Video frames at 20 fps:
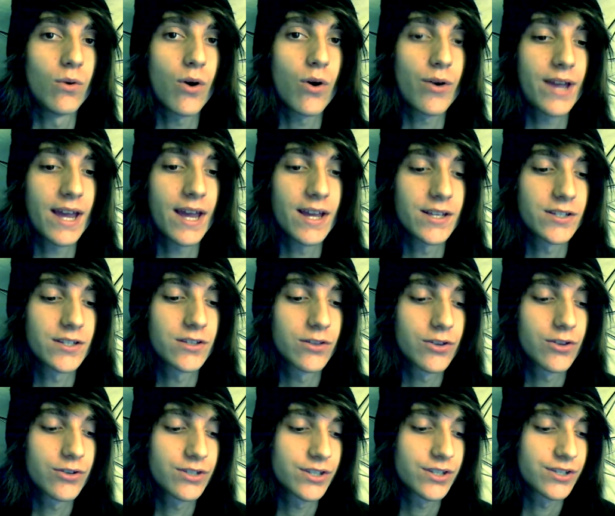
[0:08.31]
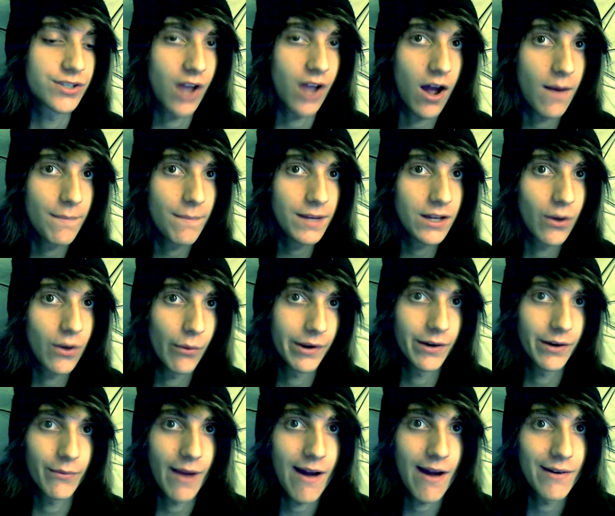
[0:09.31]
okay, so there's a zombie
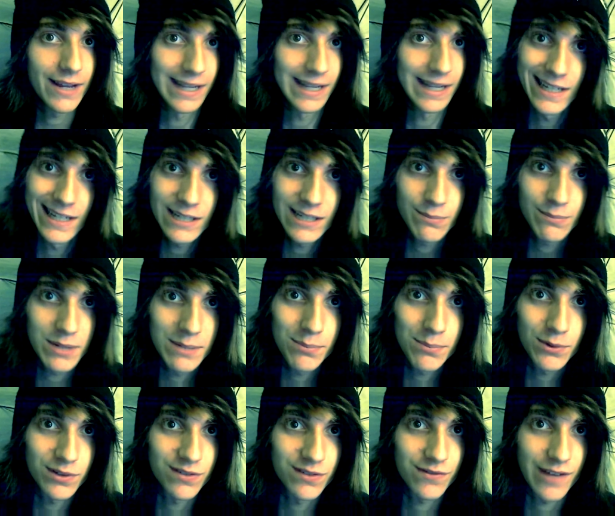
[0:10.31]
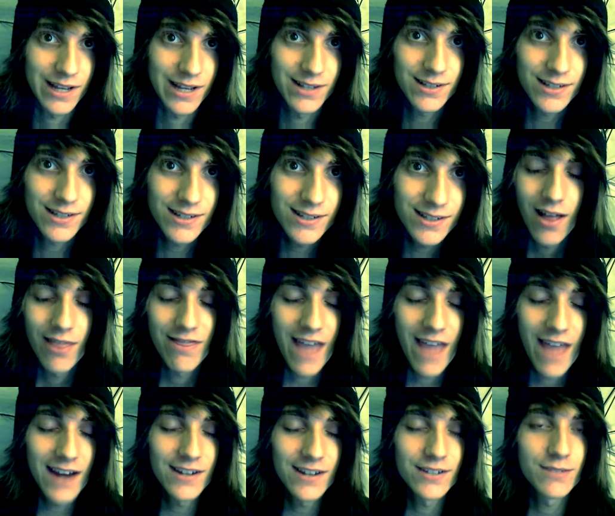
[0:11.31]
going around eating people's faces?
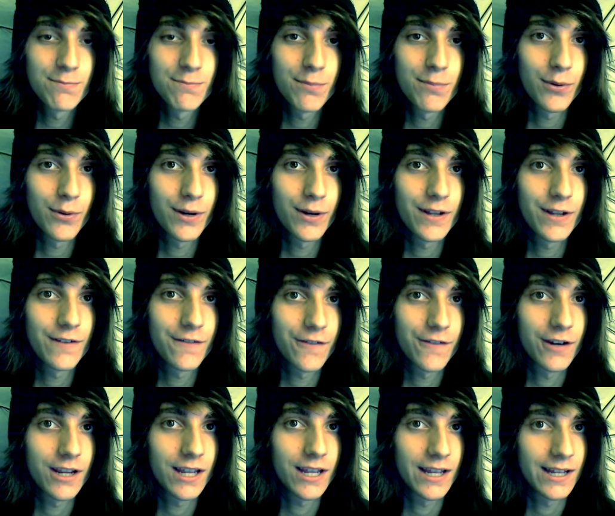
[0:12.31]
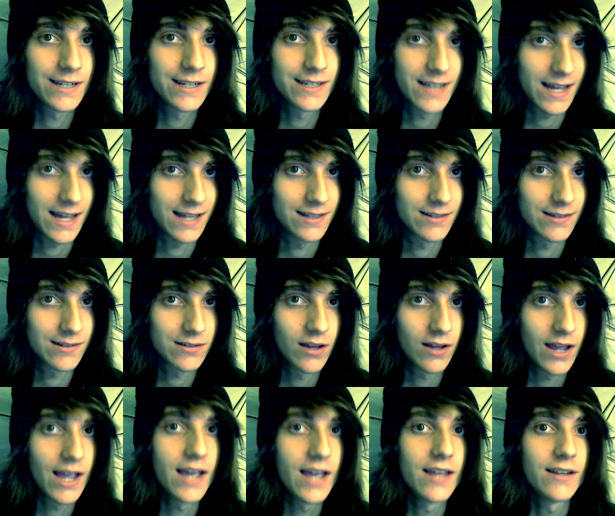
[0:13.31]
That is pretty freaking
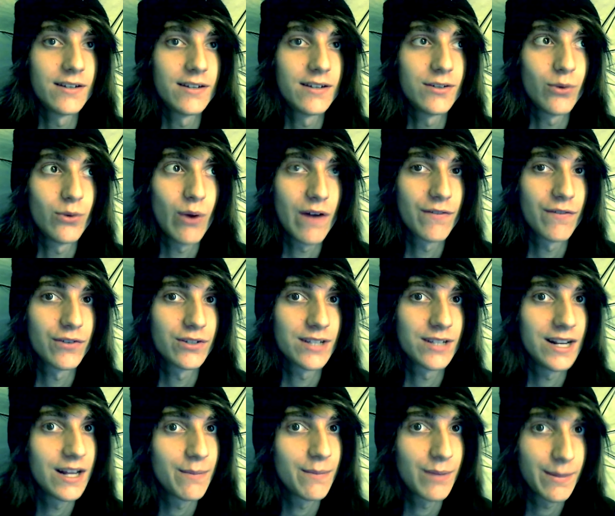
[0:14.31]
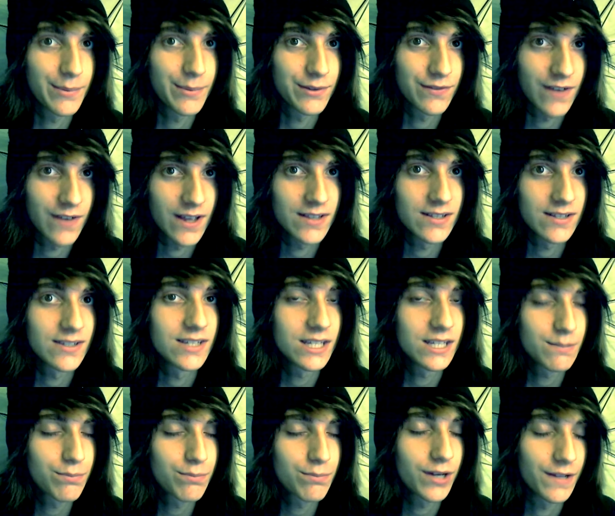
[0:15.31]
intense. And whoever's eating people's faces
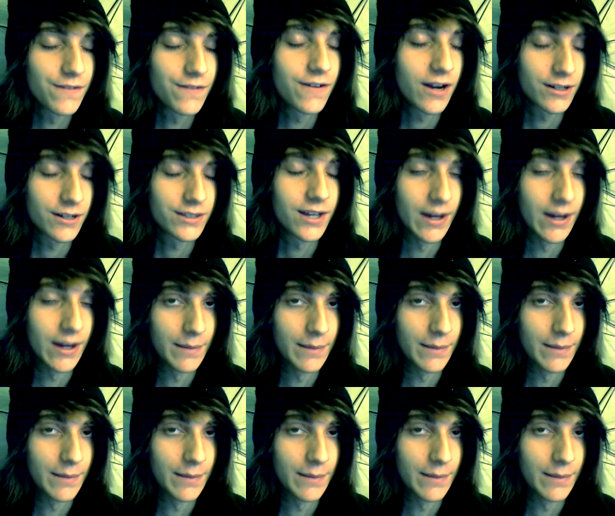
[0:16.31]
is pretty fucked up.